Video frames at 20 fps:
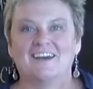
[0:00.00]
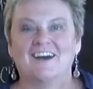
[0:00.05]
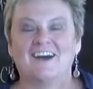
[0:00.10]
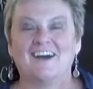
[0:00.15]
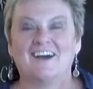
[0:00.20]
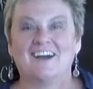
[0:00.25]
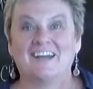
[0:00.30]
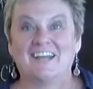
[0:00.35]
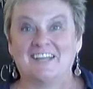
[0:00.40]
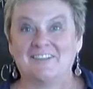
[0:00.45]

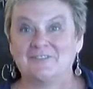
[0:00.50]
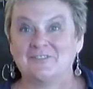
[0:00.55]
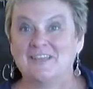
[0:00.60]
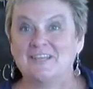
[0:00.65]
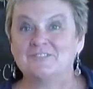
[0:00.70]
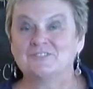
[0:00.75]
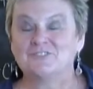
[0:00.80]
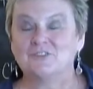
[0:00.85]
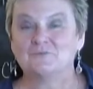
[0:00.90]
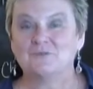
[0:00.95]
Hi,
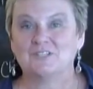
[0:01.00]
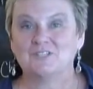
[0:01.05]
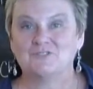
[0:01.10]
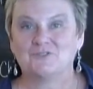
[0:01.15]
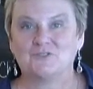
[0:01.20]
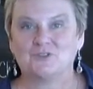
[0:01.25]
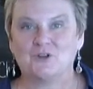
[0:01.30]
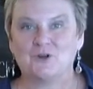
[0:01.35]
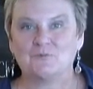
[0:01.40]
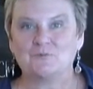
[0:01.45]
thanks so much
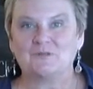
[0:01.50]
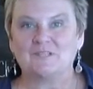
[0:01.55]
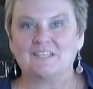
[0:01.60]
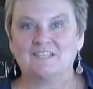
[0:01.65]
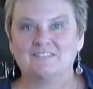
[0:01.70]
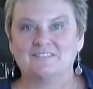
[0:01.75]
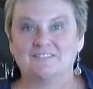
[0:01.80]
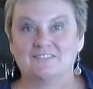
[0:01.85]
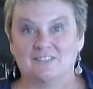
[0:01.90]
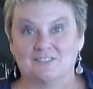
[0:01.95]
for
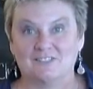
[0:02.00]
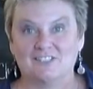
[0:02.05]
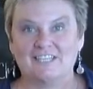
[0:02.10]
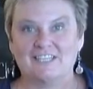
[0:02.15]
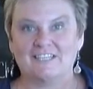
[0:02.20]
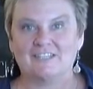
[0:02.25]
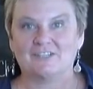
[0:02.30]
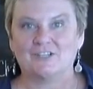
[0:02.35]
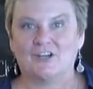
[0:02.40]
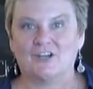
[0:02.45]
opening the
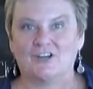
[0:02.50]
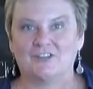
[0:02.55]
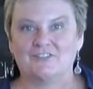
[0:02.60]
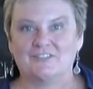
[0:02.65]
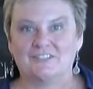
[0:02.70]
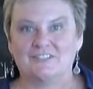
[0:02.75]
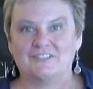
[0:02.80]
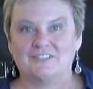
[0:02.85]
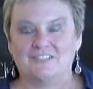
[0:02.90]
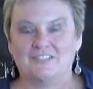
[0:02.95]
link on
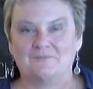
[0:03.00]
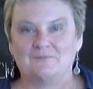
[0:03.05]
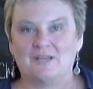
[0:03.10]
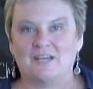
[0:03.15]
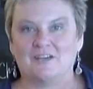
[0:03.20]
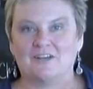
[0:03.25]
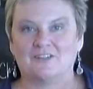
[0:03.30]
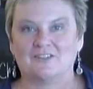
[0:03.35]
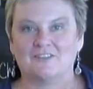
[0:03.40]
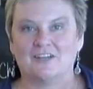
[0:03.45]
this
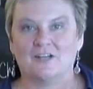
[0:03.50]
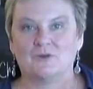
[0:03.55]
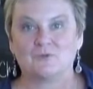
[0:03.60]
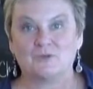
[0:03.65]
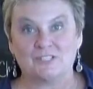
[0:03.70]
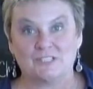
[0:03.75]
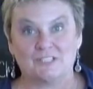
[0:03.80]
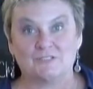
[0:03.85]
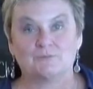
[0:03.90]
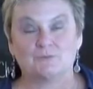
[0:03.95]
email. I
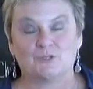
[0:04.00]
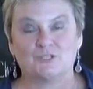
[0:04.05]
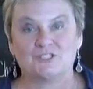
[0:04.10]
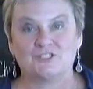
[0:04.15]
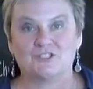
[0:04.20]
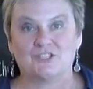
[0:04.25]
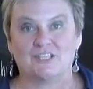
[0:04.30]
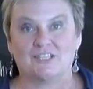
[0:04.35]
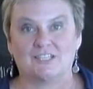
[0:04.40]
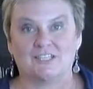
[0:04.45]
really
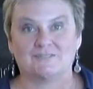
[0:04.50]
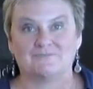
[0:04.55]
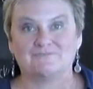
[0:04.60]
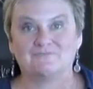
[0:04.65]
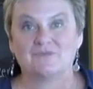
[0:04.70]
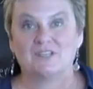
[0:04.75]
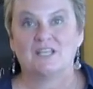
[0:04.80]
appreciate it.